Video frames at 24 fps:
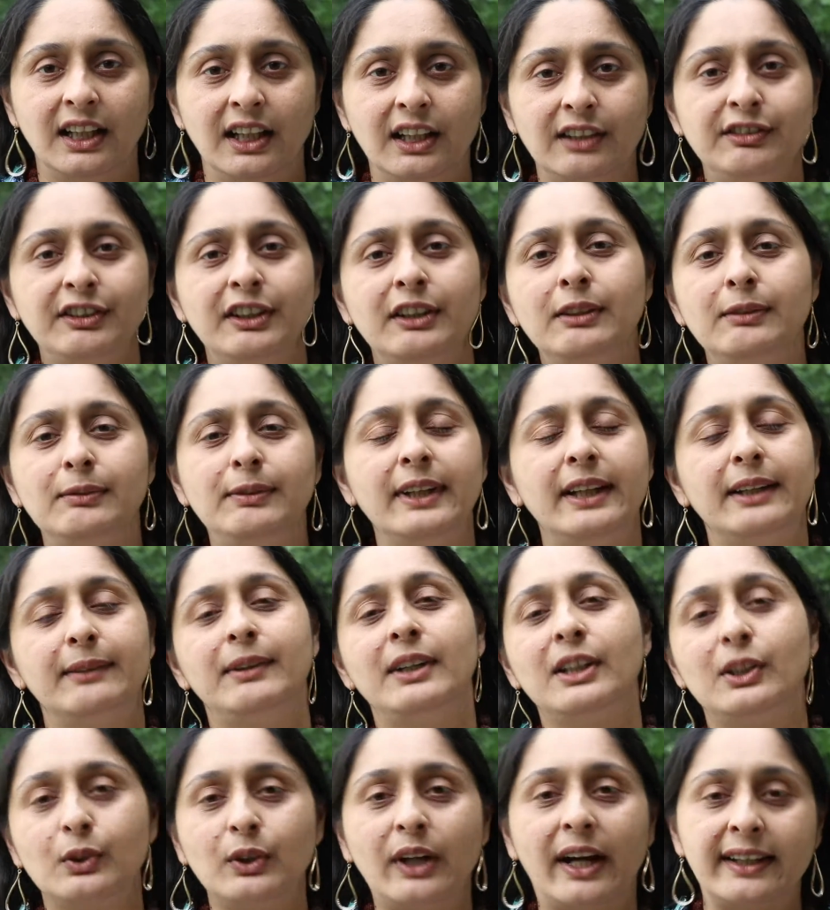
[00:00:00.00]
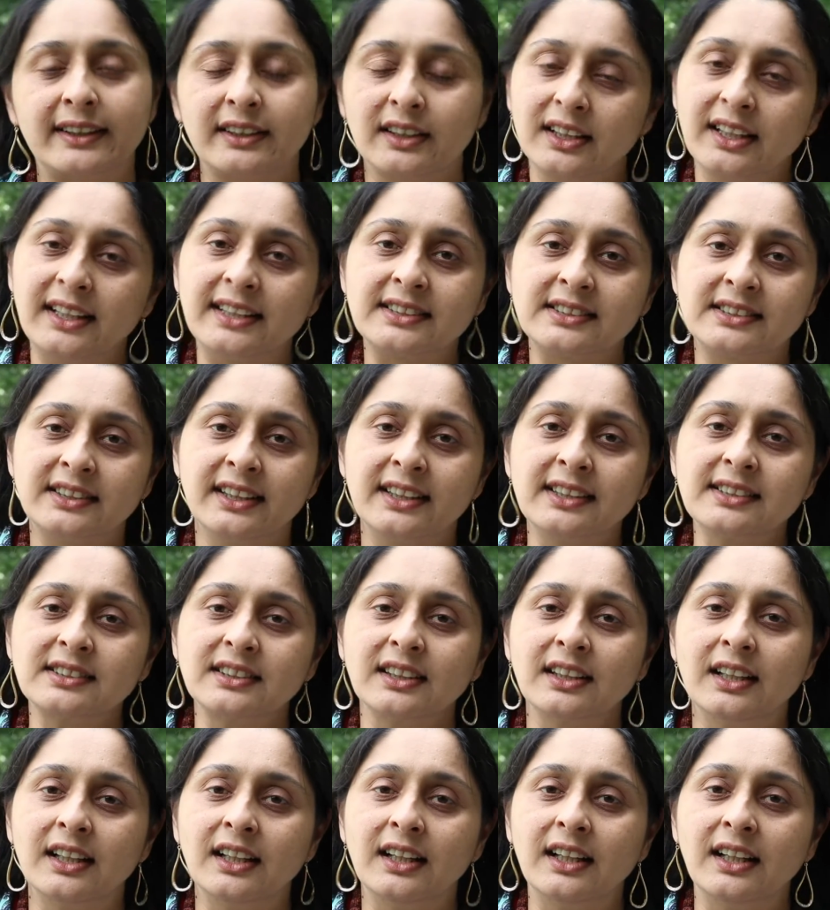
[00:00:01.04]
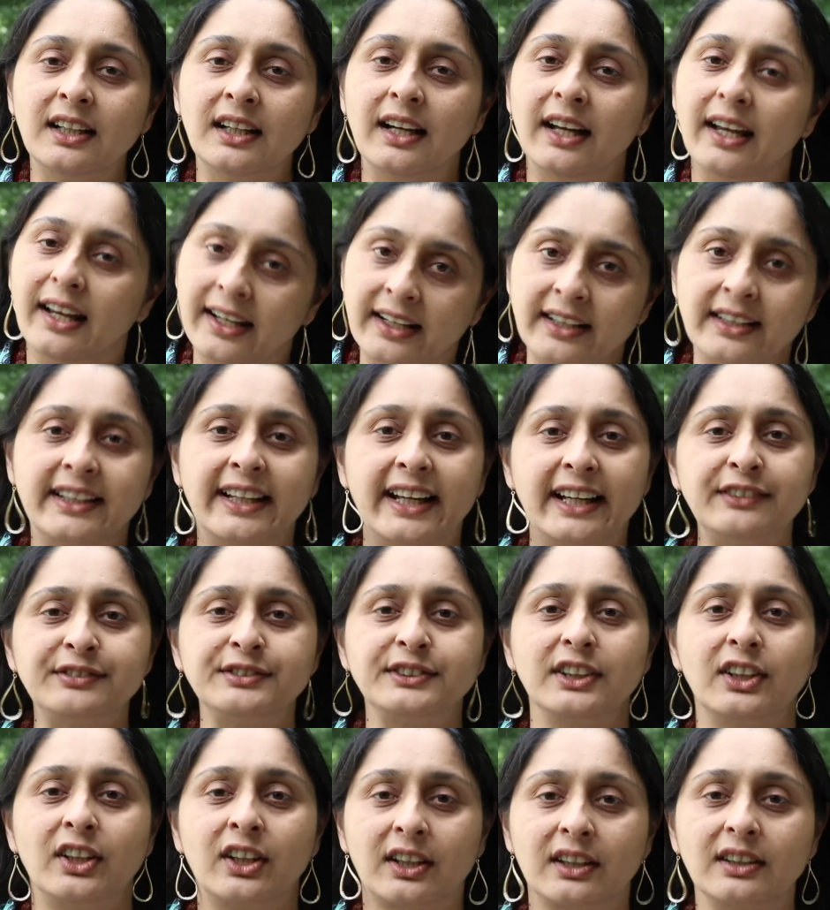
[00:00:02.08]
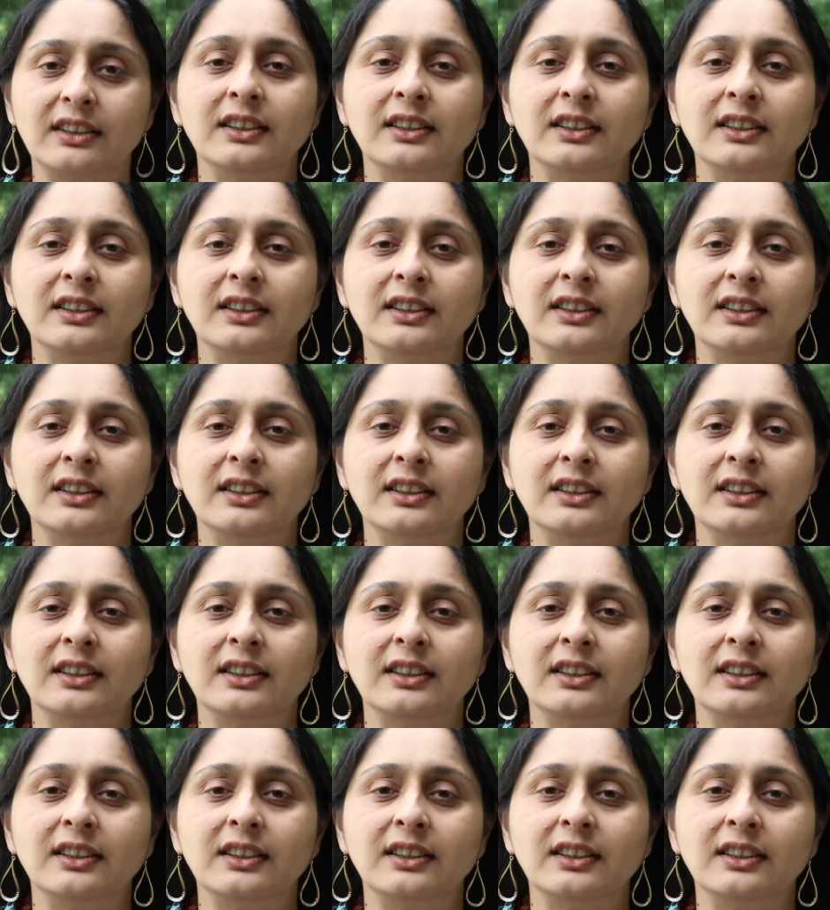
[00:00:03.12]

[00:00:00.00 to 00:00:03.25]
we will be able to analyze this in depth, or